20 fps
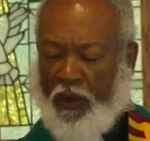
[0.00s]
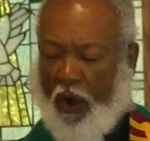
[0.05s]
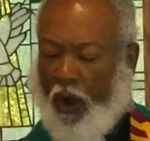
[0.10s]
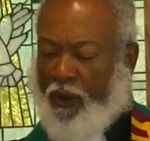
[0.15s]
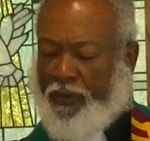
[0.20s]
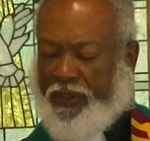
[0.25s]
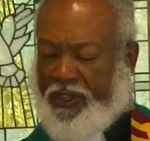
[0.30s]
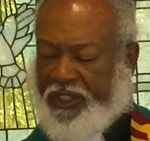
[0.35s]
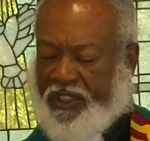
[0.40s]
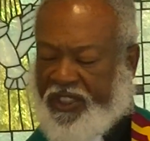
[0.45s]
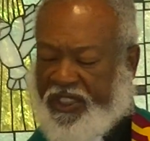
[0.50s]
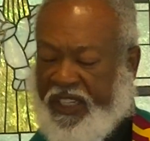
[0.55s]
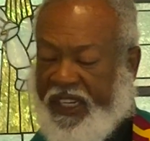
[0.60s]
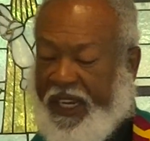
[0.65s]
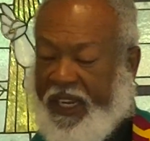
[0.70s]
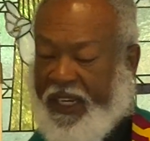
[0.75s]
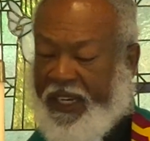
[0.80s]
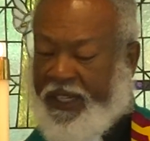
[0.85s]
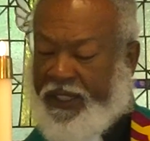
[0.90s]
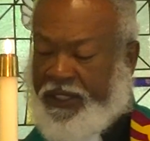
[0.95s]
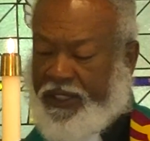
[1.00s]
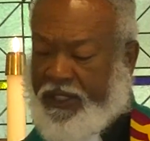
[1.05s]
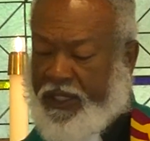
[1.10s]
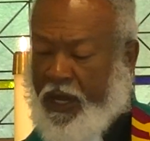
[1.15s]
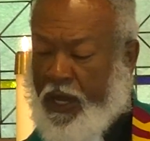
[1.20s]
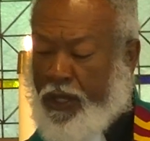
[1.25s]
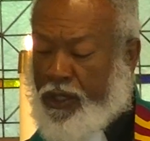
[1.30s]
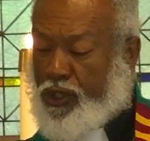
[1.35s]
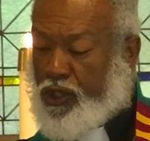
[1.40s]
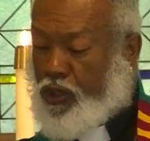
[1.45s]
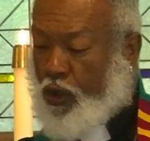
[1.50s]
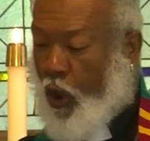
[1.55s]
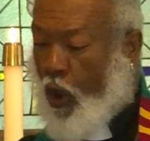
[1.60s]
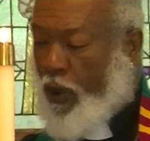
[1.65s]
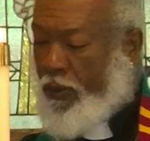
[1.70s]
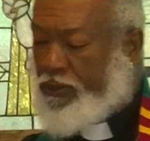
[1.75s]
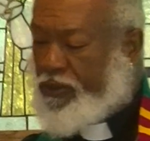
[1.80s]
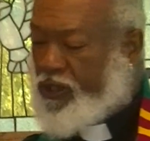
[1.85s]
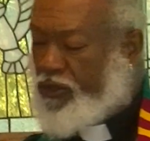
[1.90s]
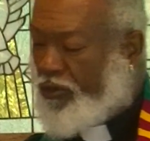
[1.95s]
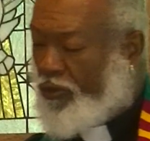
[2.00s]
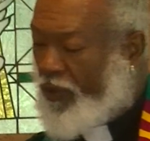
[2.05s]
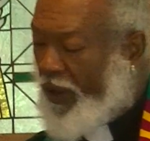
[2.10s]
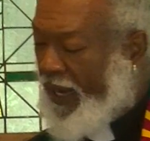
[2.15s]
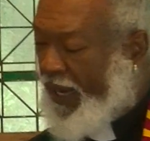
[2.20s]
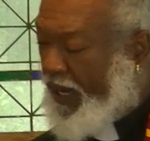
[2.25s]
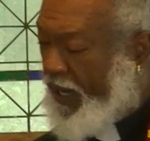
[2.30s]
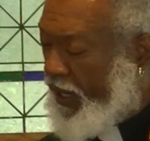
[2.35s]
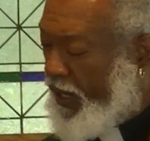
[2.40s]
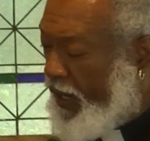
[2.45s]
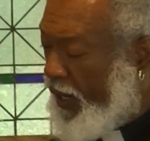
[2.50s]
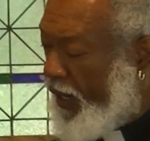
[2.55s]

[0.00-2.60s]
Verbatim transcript: On the seas, storms wreak